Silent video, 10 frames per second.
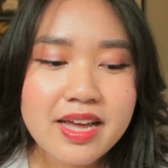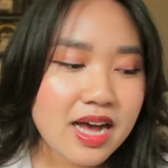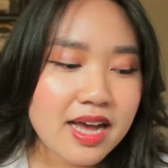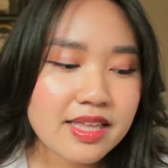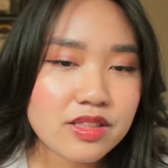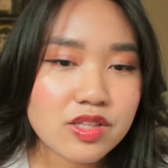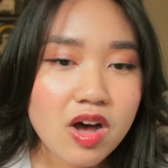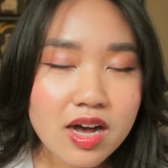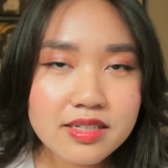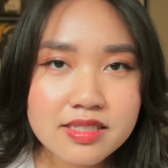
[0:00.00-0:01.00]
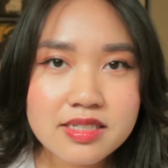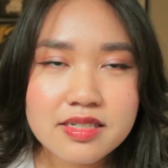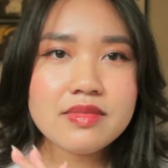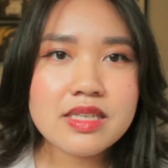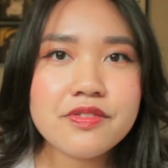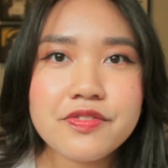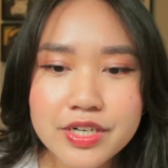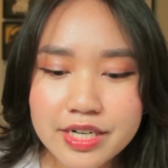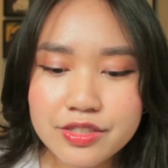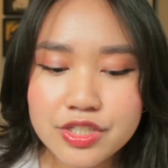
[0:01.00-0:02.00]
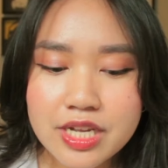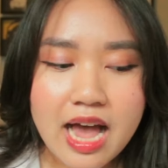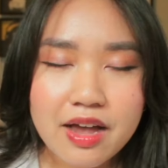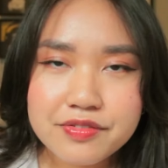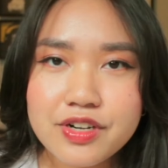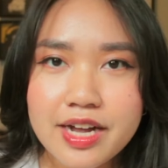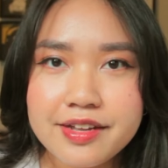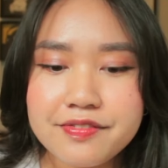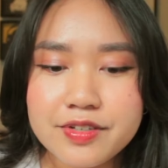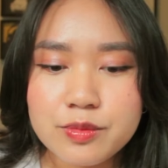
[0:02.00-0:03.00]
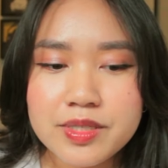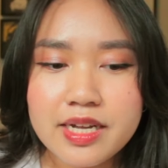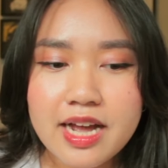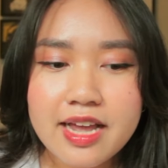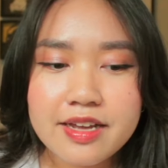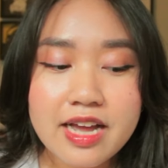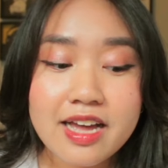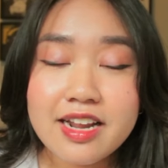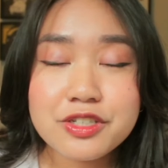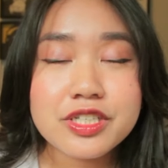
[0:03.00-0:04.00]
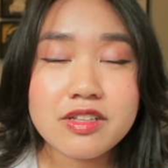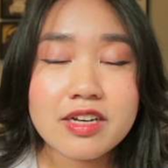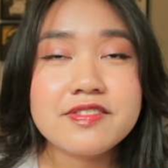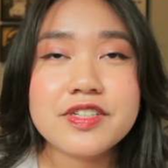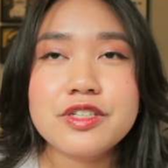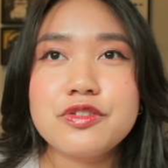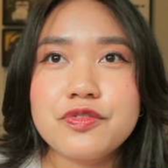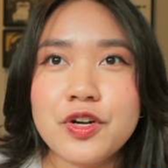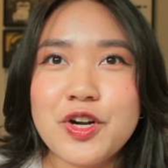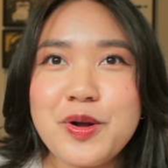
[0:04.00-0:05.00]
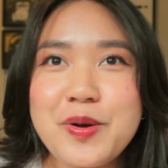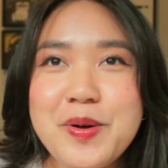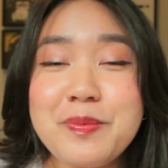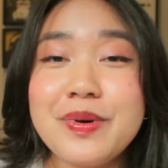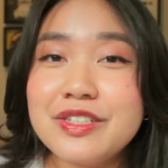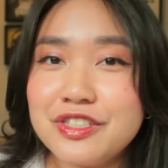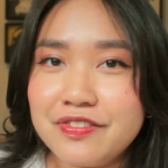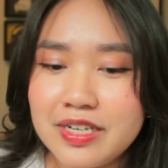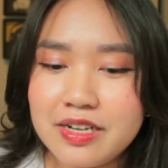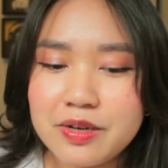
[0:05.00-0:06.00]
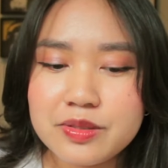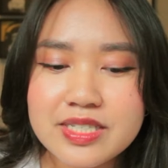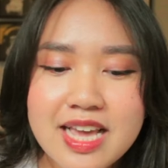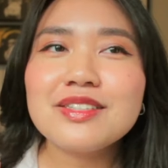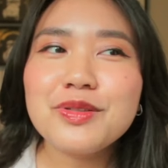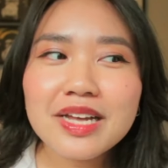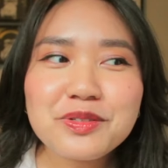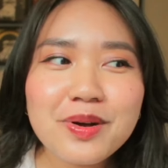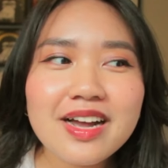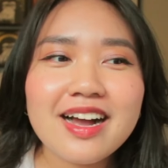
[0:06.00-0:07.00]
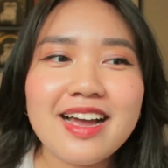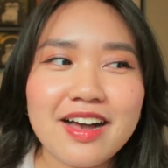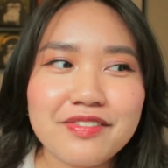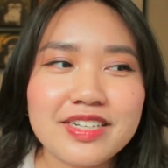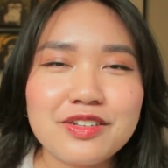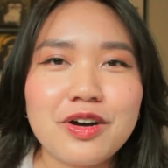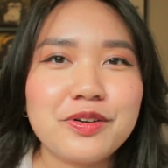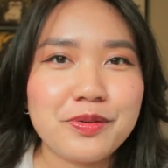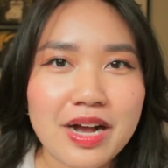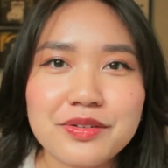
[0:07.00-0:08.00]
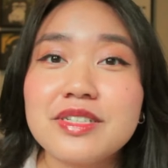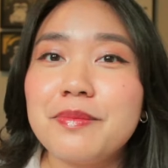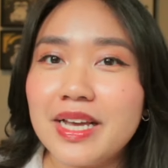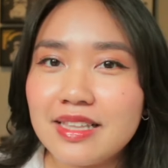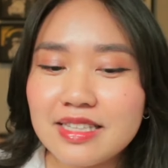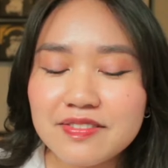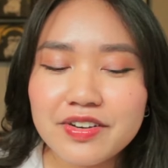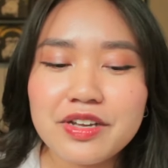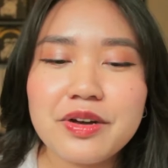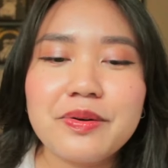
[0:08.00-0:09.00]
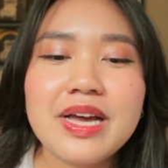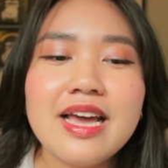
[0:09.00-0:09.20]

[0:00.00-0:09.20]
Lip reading: I lost the footage after I had filmed it. I had actually lost footage for a bunch of videos. So that's why I haven't gotten around to making this video,